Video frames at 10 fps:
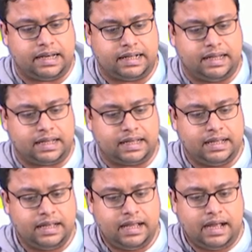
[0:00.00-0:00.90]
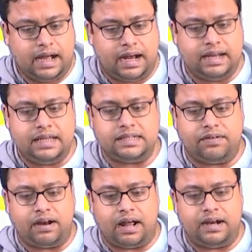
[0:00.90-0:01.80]
technique. And is
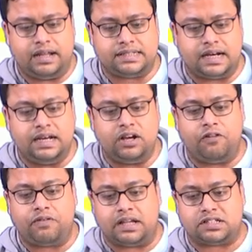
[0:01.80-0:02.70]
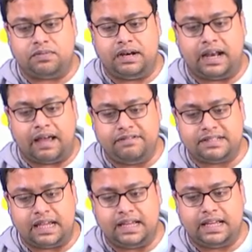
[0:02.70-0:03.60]
our understanding of customer life
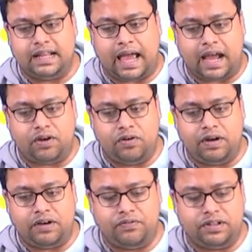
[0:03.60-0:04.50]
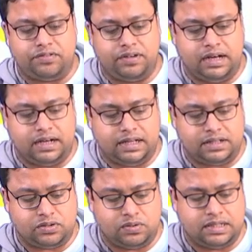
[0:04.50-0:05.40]
cycle accurate with
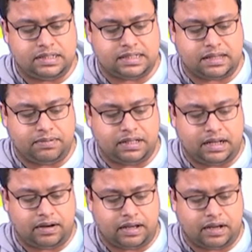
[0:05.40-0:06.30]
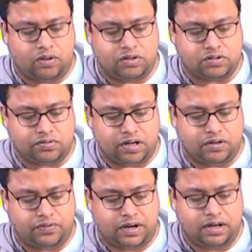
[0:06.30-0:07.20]
reality? So, this is something that I can also try
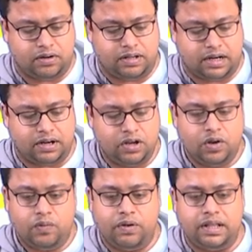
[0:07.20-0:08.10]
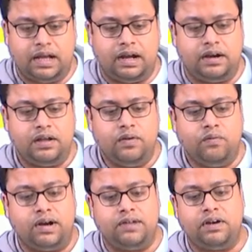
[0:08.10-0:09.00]
to find out that whether
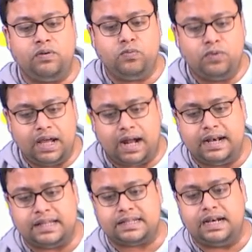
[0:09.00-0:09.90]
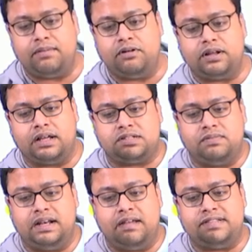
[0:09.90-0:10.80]
whatever we understand about the
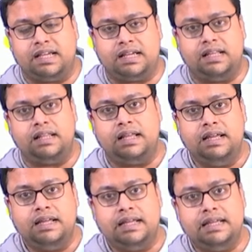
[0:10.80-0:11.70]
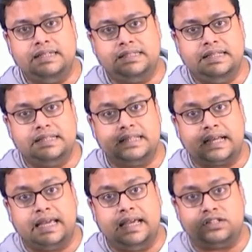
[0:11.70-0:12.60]
customer life cycle is this the
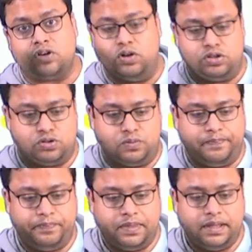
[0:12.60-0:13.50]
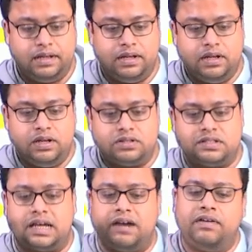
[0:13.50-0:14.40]
case also. So,
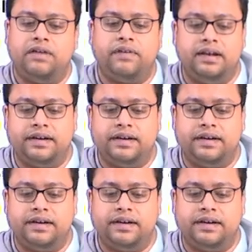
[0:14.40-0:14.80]
survival